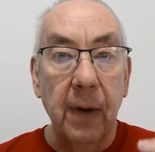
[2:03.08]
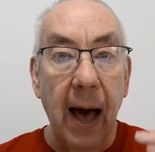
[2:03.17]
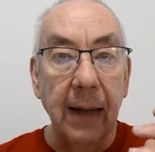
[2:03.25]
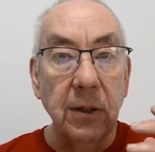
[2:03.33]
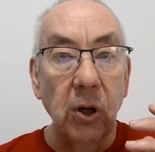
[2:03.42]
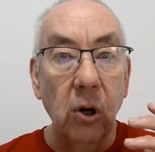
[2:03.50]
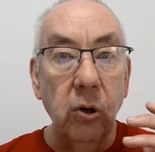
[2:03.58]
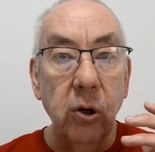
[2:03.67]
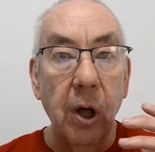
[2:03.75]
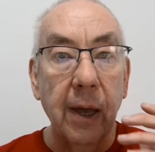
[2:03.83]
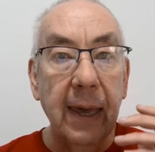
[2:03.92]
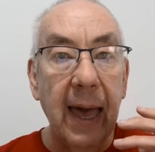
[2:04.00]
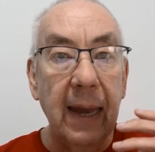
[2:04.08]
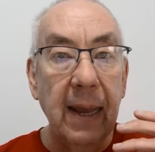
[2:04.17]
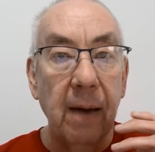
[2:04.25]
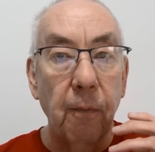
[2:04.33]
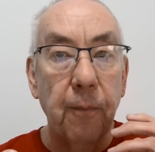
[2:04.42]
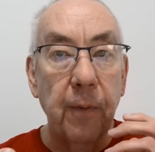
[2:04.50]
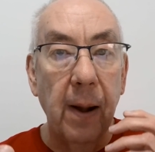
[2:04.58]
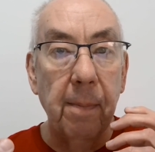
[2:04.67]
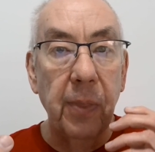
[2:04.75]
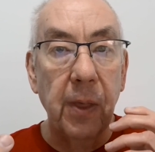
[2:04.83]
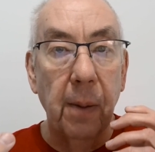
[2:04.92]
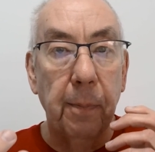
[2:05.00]
got to look at it
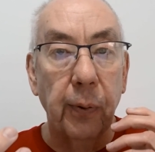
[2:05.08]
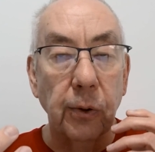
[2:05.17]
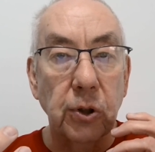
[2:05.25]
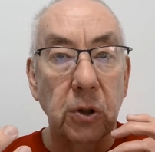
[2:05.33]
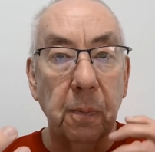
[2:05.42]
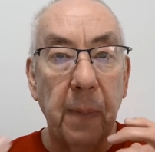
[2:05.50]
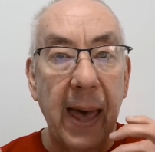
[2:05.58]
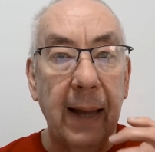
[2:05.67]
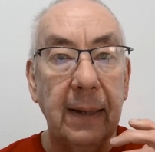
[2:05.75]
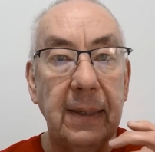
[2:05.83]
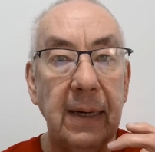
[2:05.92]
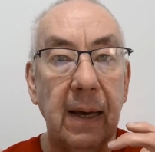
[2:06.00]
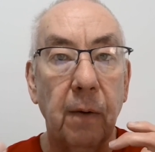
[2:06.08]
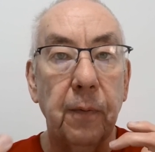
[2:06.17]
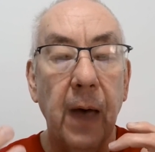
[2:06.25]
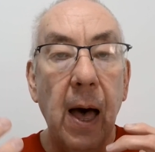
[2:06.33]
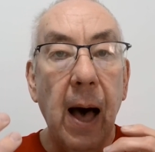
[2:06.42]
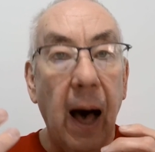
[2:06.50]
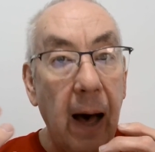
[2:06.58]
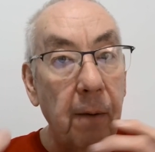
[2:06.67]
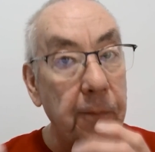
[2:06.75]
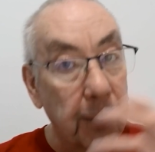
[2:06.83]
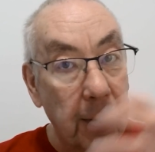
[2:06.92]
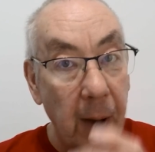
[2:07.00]
from the perspective
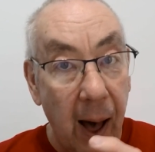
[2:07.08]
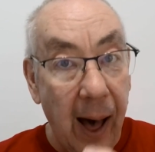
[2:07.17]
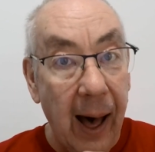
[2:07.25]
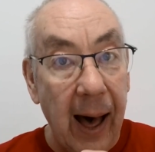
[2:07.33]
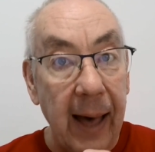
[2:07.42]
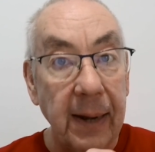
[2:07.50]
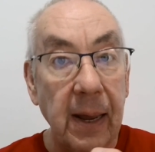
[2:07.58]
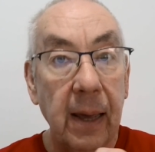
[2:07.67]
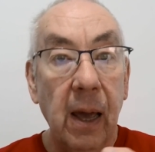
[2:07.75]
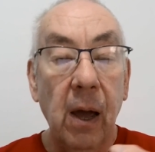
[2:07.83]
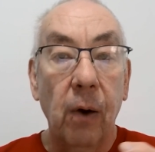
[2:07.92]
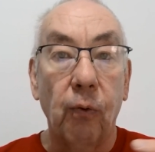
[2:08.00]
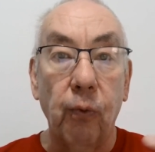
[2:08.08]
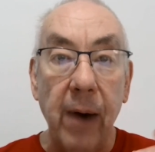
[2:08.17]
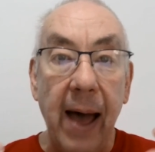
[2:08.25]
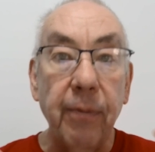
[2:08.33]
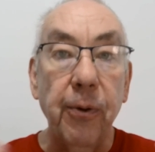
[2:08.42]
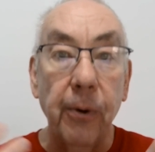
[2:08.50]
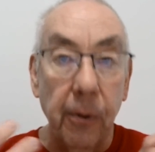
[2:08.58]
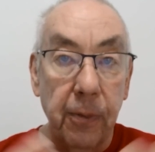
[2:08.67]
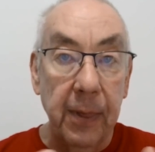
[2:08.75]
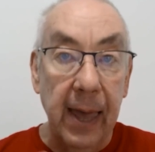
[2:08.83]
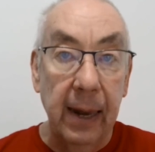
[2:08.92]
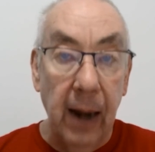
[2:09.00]
of God rather
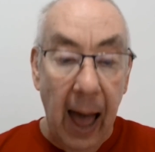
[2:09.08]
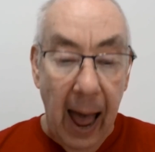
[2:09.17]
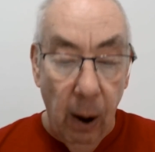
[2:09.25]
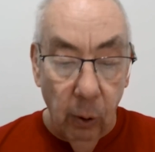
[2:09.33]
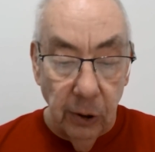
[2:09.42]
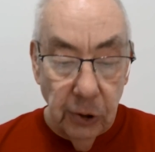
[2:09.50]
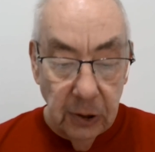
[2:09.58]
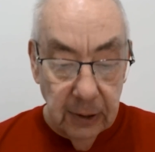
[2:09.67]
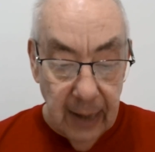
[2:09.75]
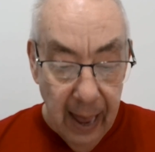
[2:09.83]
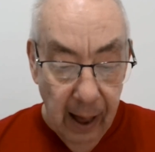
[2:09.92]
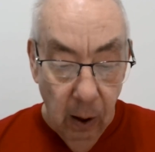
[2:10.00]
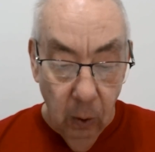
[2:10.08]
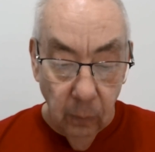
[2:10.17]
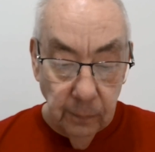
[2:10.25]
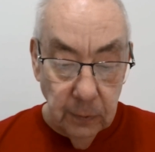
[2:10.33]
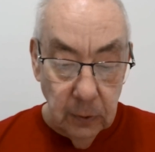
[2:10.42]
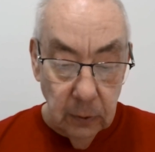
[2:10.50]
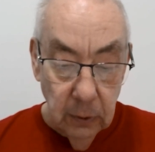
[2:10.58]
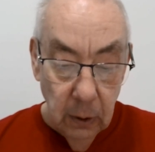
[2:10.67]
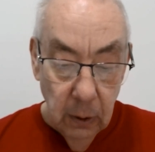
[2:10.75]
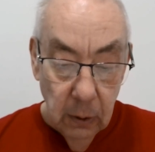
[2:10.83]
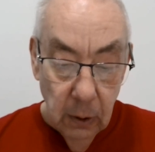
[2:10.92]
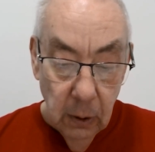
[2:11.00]
than ourselves.
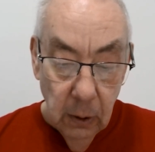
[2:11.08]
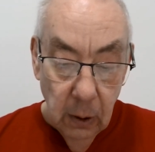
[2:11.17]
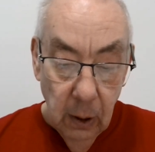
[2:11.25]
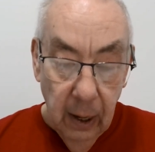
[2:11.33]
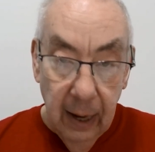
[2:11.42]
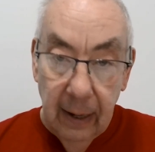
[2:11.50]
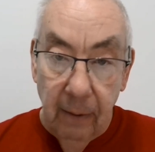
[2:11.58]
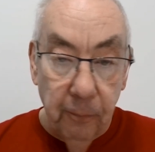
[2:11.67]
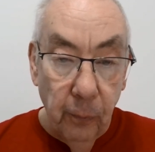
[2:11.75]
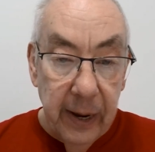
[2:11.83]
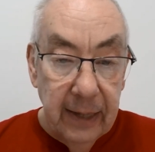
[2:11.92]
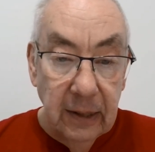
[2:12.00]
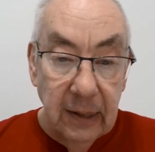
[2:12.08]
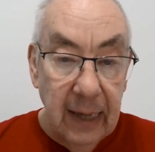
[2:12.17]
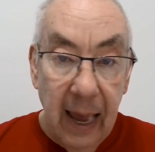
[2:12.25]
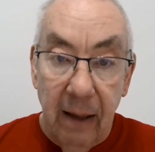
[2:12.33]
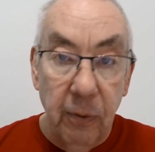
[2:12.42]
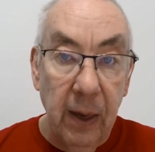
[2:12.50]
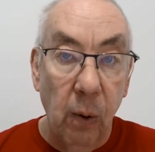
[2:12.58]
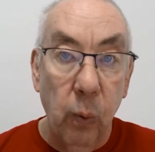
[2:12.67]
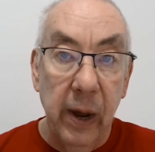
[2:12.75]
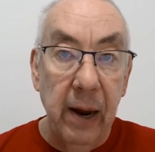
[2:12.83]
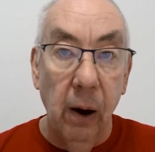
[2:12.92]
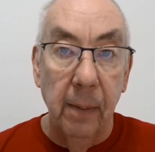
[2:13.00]
And if we say that
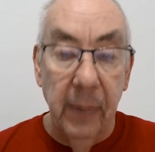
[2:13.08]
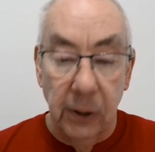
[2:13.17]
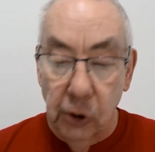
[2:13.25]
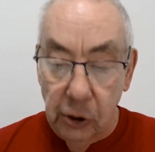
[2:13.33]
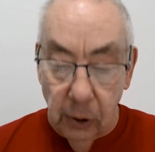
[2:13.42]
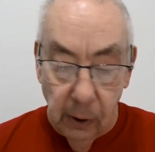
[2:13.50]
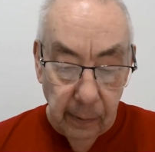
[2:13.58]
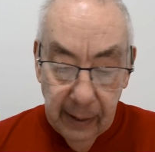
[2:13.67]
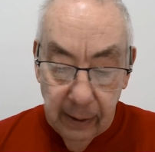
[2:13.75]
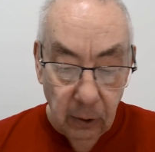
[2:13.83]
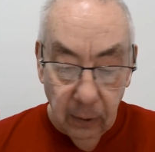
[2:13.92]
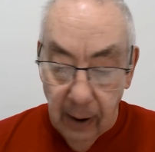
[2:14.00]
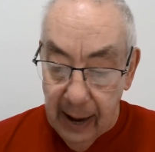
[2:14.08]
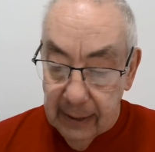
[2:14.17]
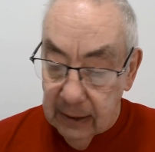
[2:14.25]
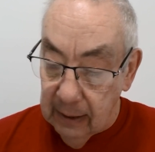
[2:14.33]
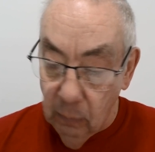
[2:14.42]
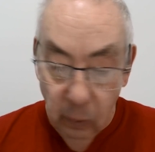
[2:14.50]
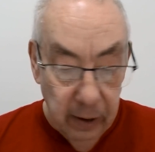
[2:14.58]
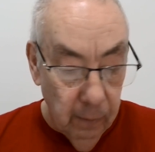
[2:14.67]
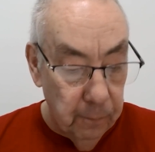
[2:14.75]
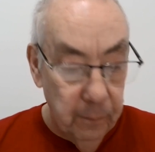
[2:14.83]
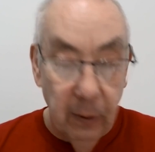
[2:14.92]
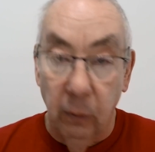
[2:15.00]
we are mature in Christ and we are
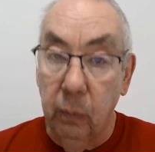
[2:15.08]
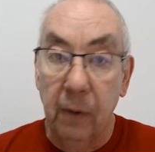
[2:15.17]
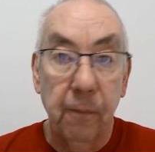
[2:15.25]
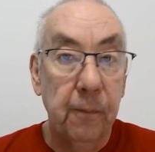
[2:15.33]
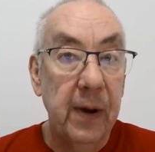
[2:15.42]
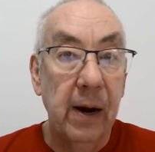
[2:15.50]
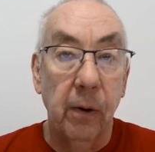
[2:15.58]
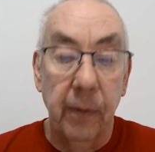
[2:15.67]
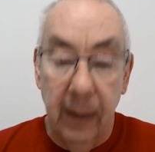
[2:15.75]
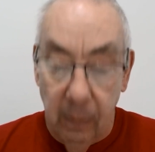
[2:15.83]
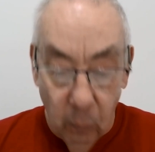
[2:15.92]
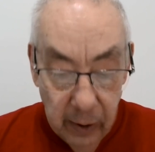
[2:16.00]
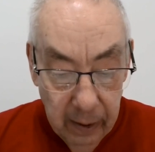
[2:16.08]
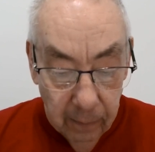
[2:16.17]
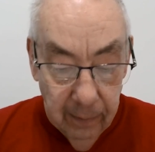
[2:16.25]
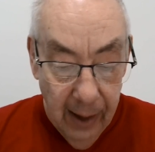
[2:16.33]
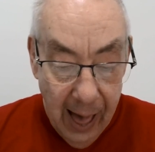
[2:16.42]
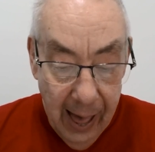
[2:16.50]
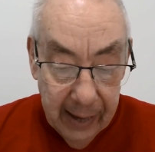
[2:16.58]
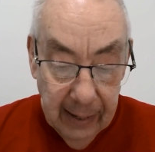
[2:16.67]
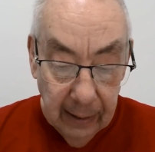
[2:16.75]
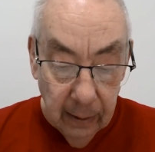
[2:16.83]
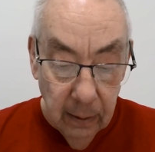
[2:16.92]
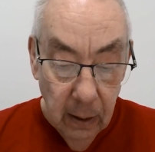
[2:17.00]
filled with fear, then we are
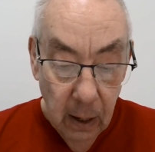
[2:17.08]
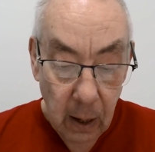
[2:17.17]
lying.